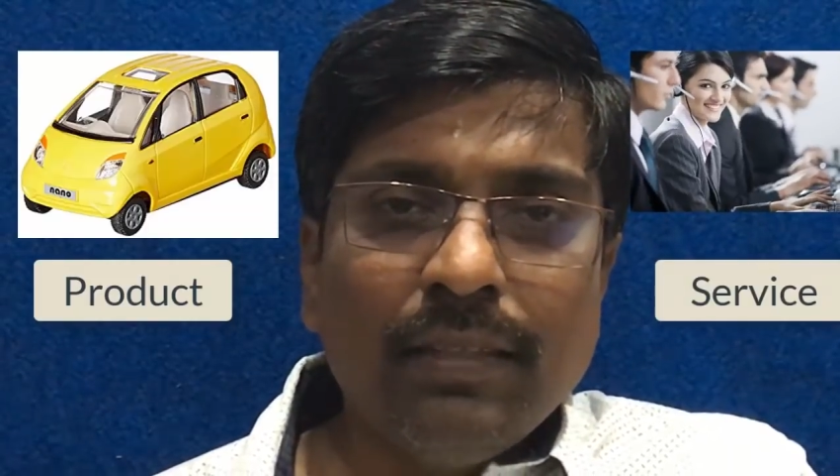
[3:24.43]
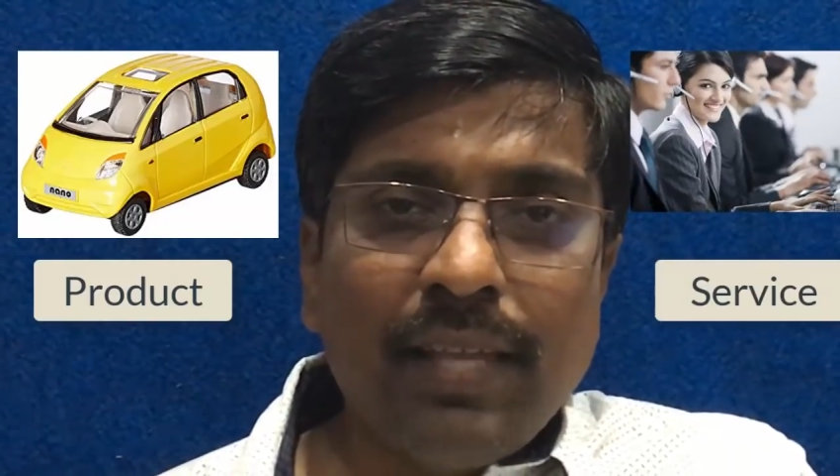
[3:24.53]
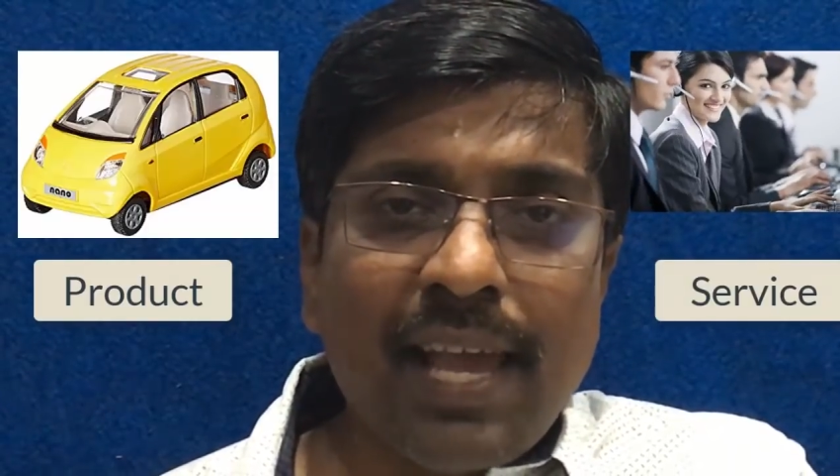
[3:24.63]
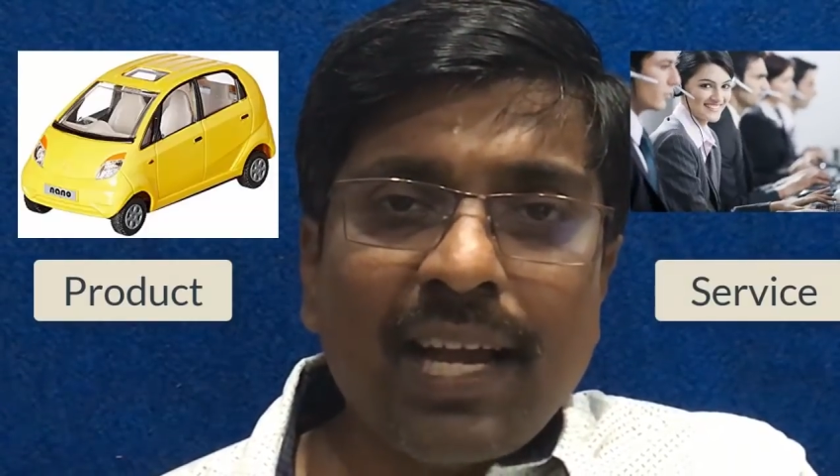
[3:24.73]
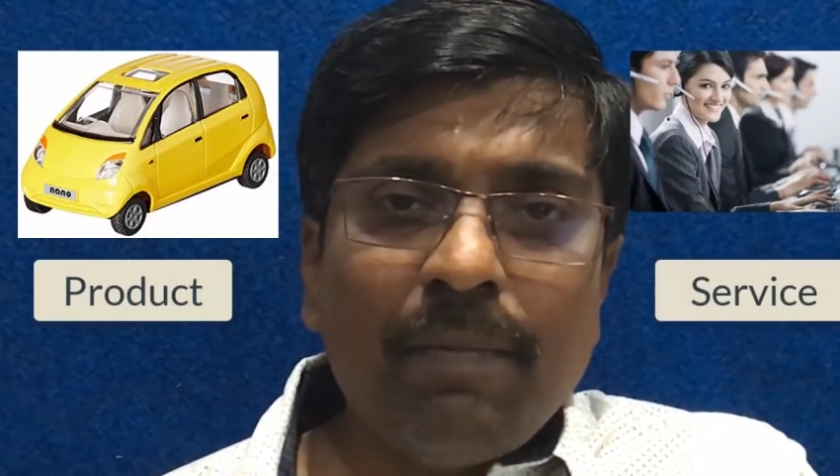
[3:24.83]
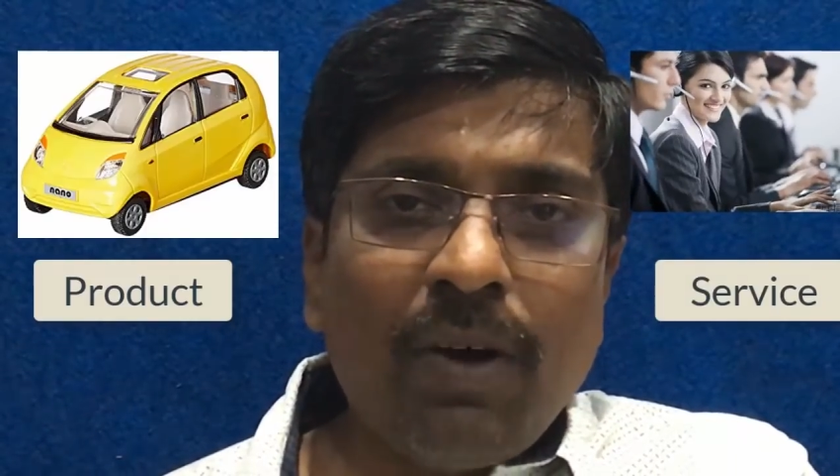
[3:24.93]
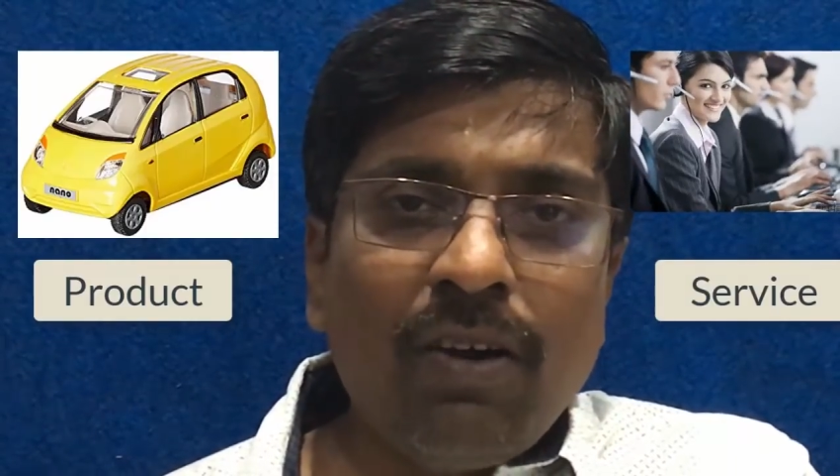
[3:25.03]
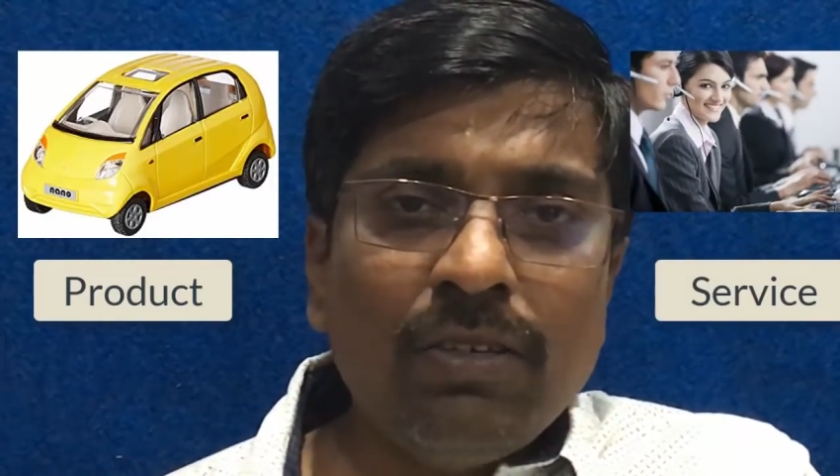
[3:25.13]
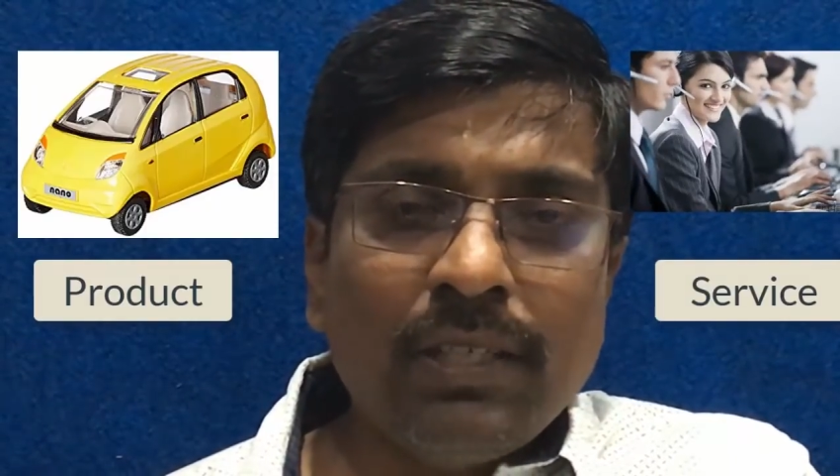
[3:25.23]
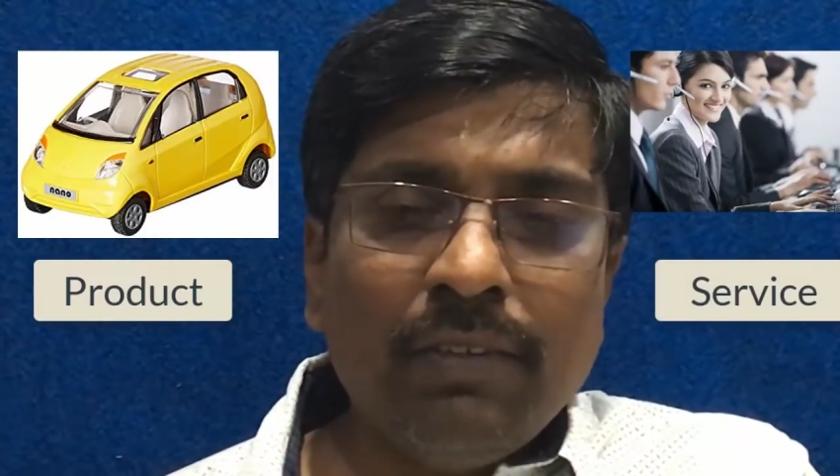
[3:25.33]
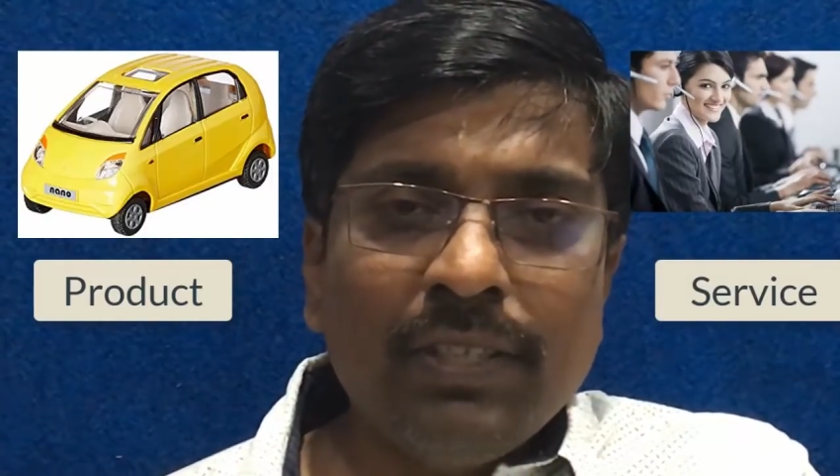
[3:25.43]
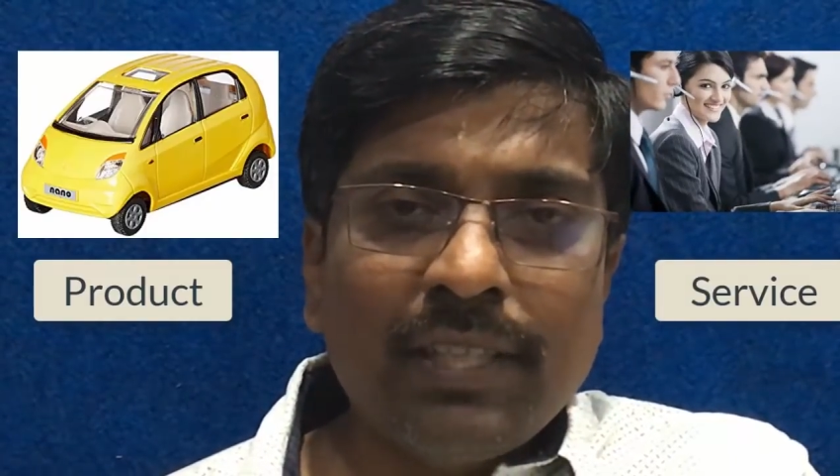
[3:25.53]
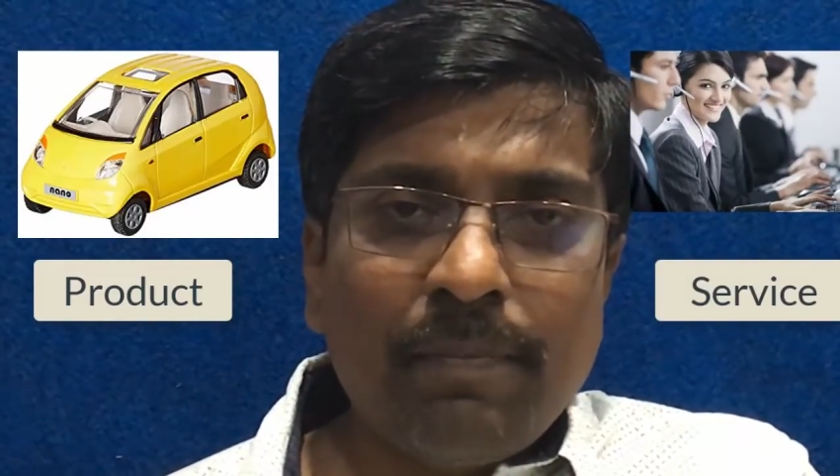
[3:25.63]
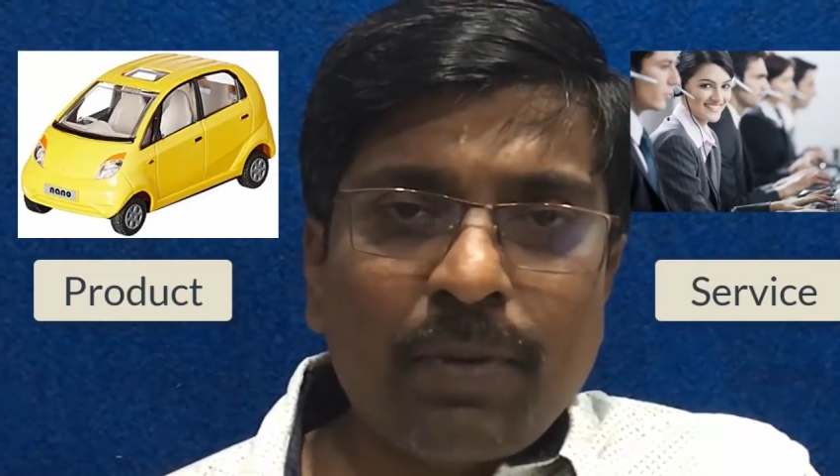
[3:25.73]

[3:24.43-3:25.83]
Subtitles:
They come out with a